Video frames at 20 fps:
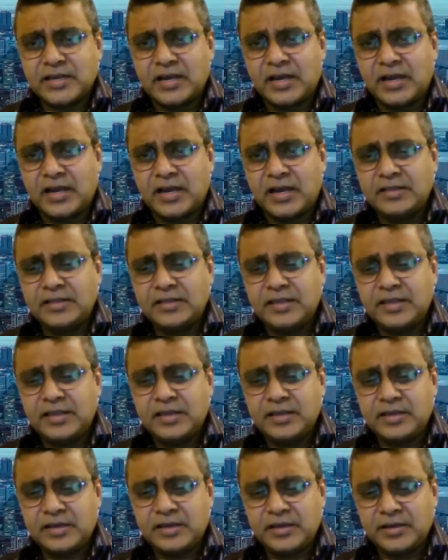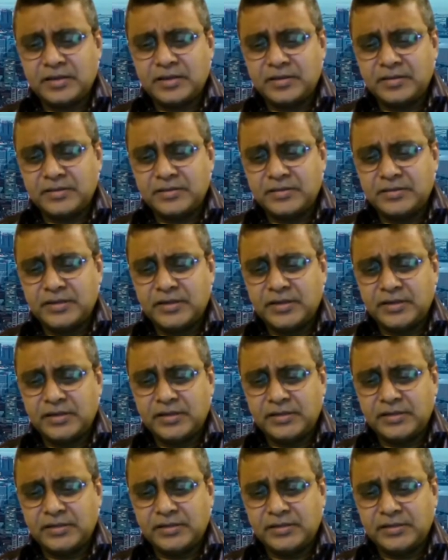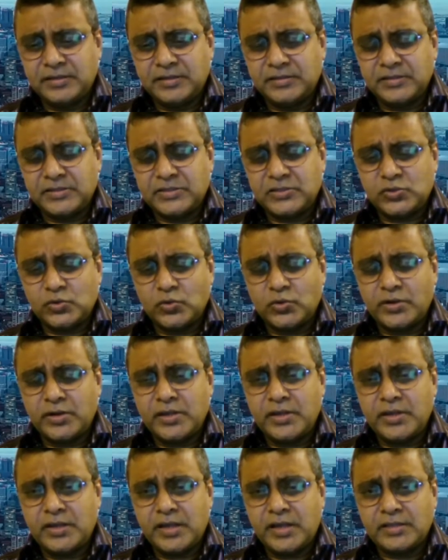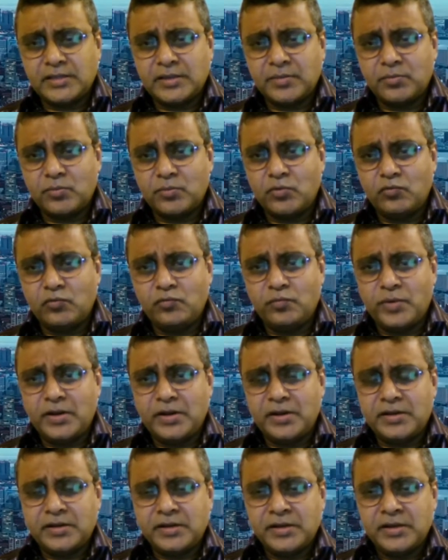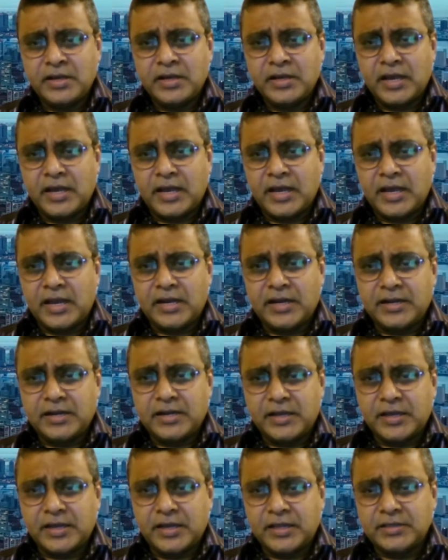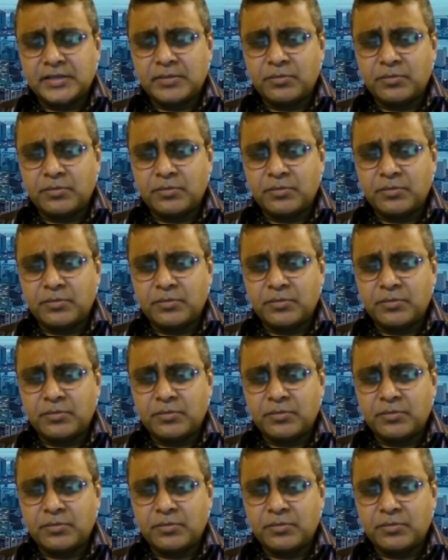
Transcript: uh, I think uh, the the story and the movement and uh,